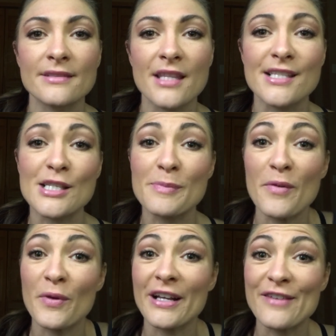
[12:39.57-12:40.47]
this has
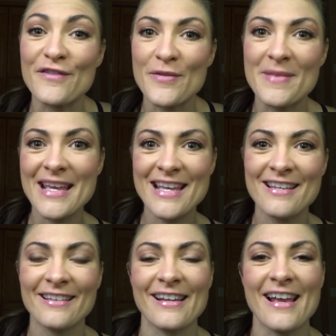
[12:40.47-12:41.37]
been working for me
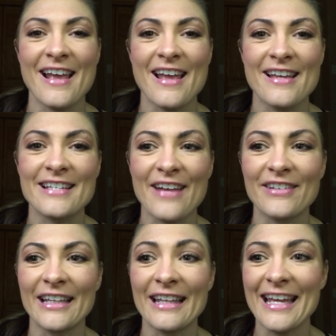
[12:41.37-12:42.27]
and I
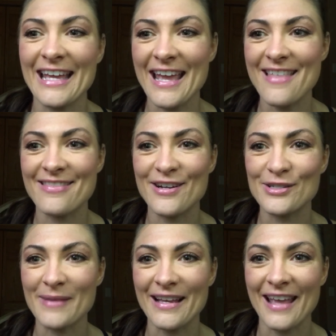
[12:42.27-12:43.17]
really like it. And
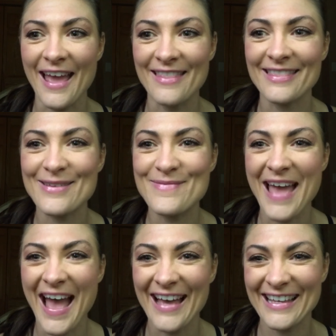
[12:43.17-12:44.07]
there's my cat in
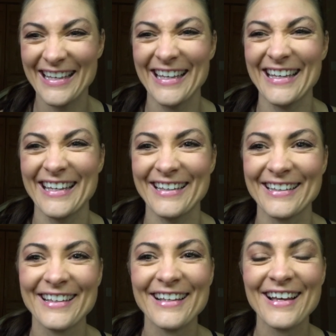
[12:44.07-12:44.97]

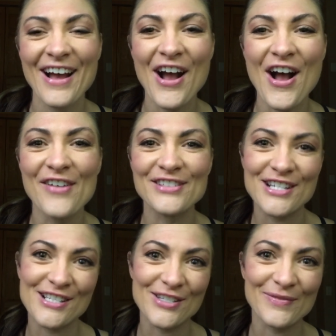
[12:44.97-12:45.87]
the back.
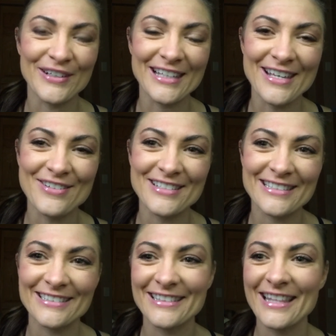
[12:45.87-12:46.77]
She's super cute,
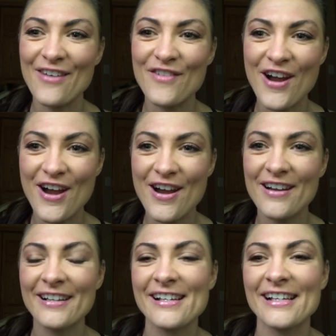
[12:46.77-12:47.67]
love her,
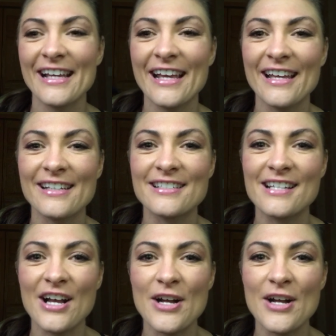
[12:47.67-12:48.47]
and